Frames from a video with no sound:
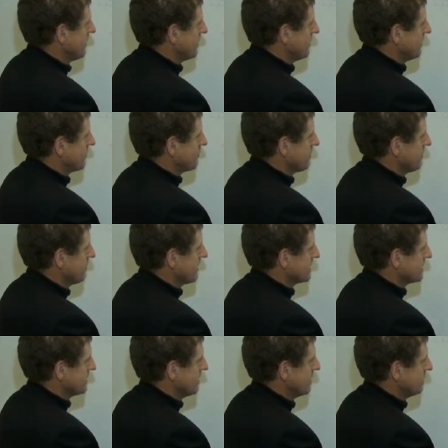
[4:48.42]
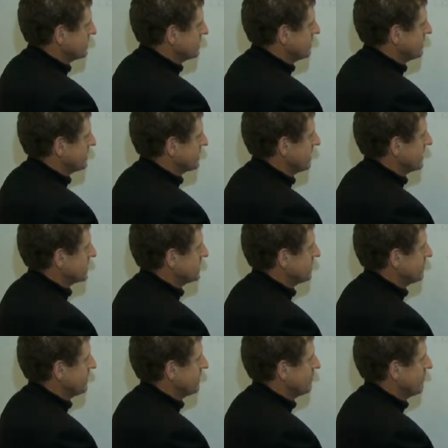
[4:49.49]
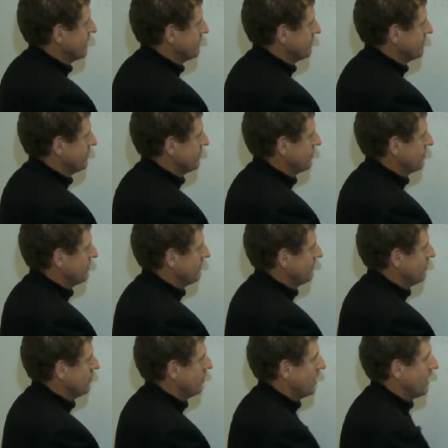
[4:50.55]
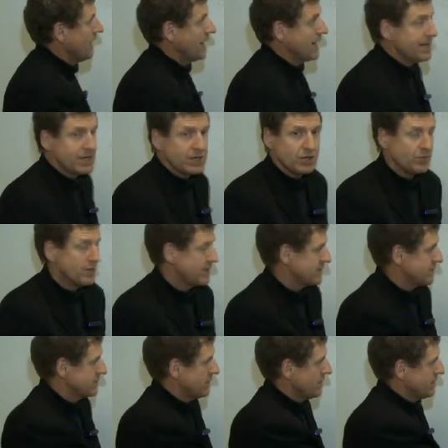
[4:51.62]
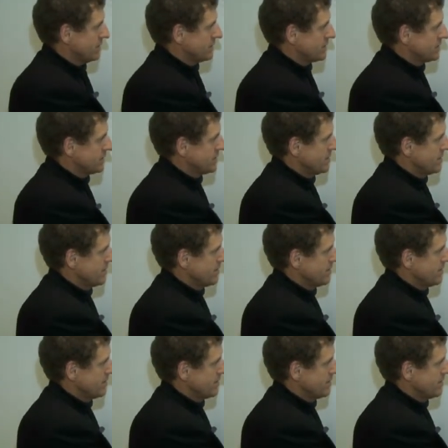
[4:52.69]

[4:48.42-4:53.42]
rate in 3 months' time turns out to be 1.48 US dollars.